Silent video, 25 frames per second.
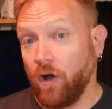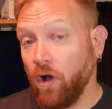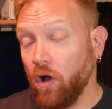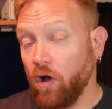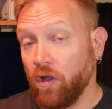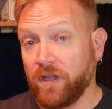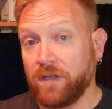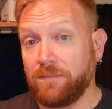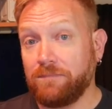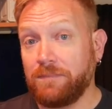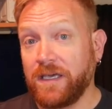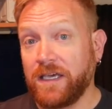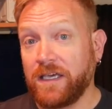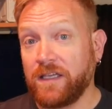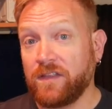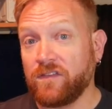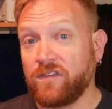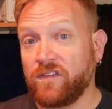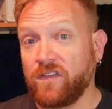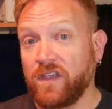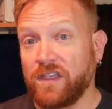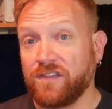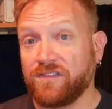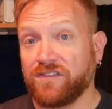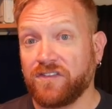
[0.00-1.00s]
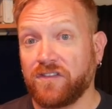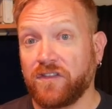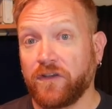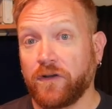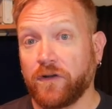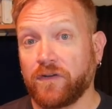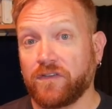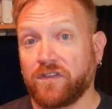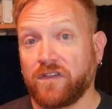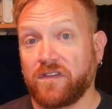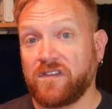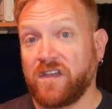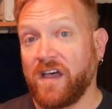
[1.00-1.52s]
All it means is that there
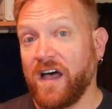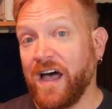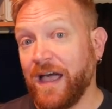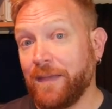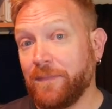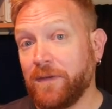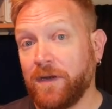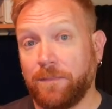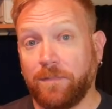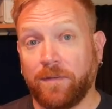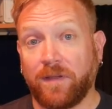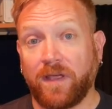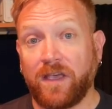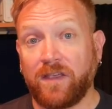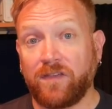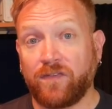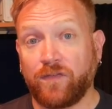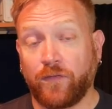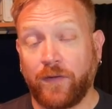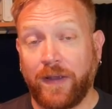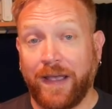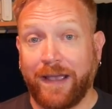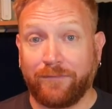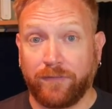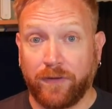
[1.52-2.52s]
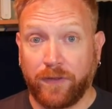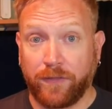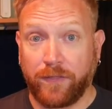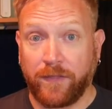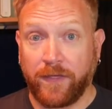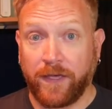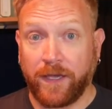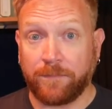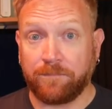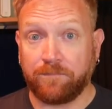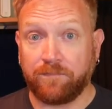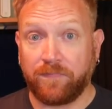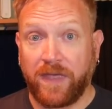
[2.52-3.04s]
is a time and a place for
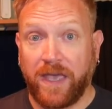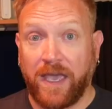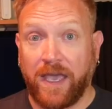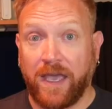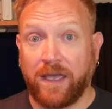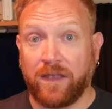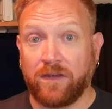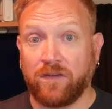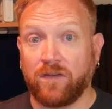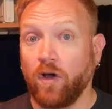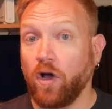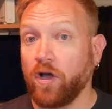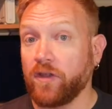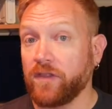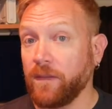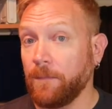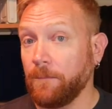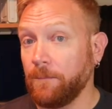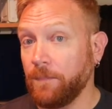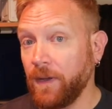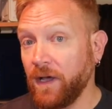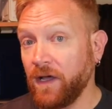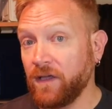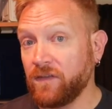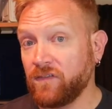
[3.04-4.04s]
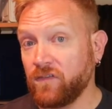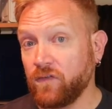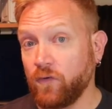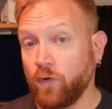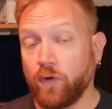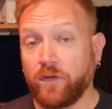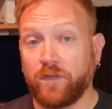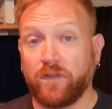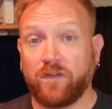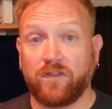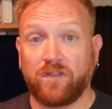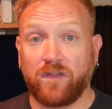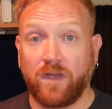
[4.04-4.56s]
everything, and on the bus
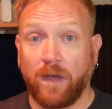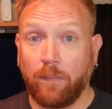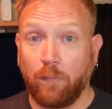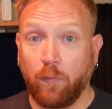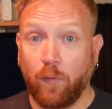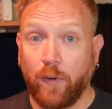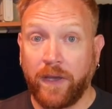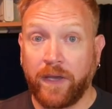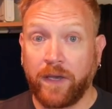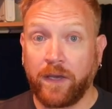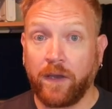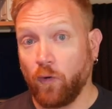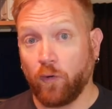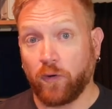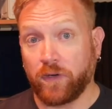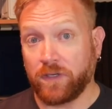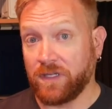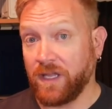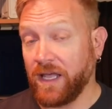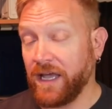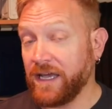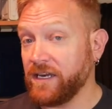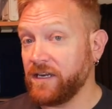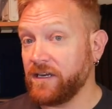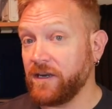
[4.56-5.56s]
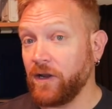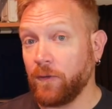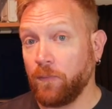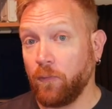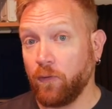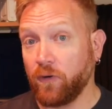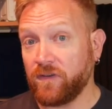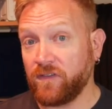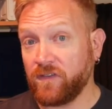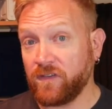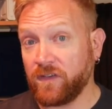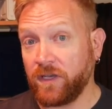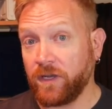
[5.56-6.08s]
or the subway or in line at
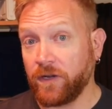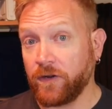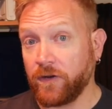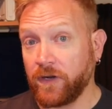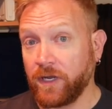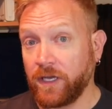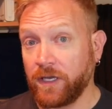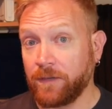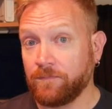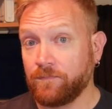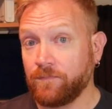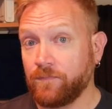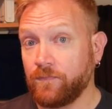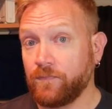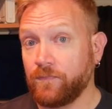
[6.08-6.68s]
airport security